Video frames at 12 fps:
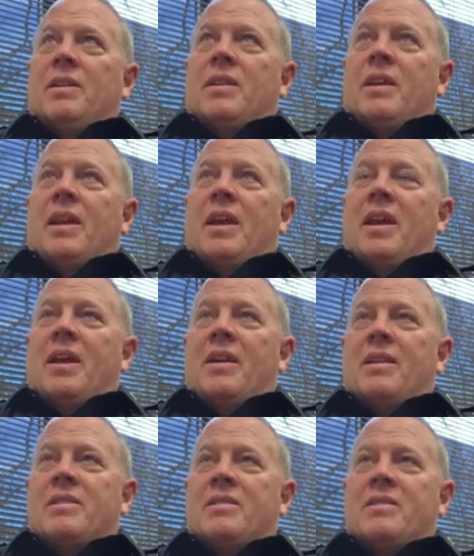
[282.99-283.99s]
that
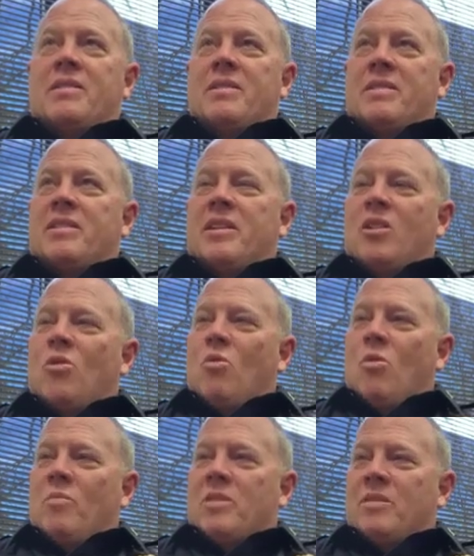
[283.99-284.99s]
has this
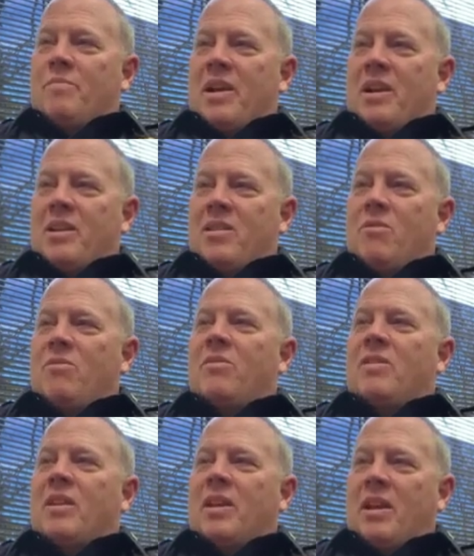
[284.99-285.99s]
enormous amount of
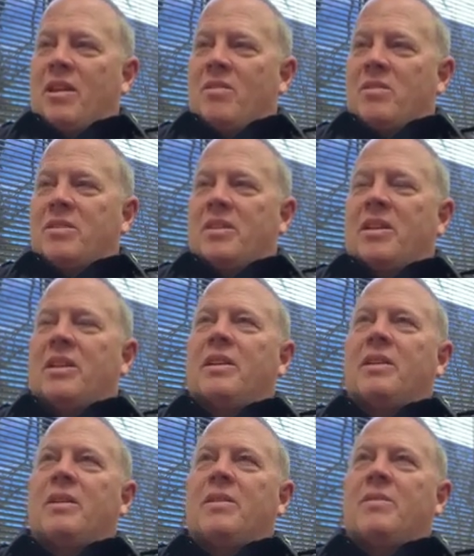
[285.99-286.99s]
youth and energy,
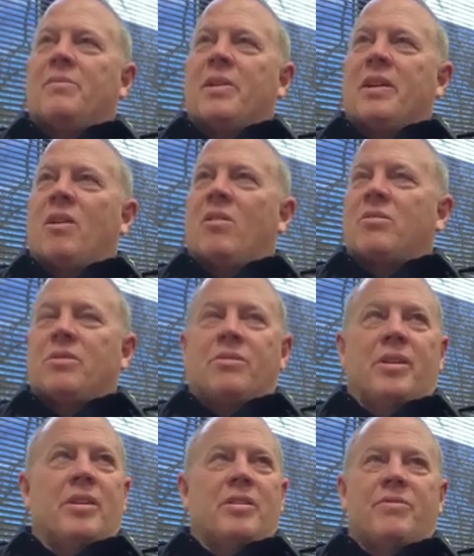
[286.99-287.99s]
but it also
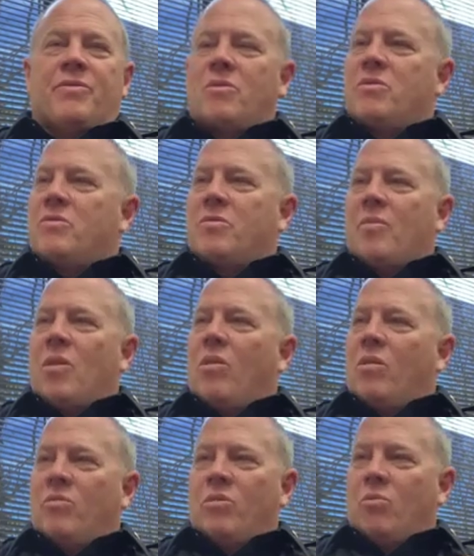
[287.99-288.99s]
has folks from
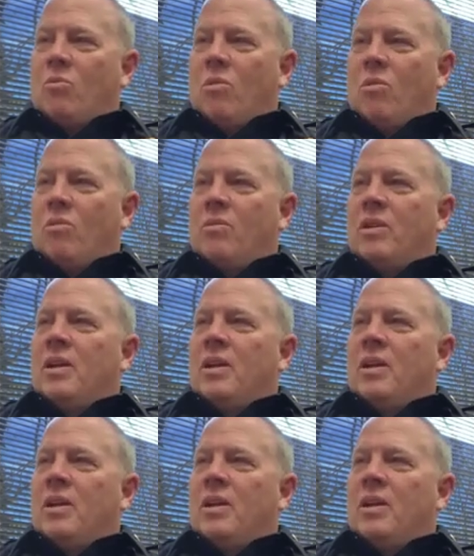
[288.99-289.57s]
all over the world.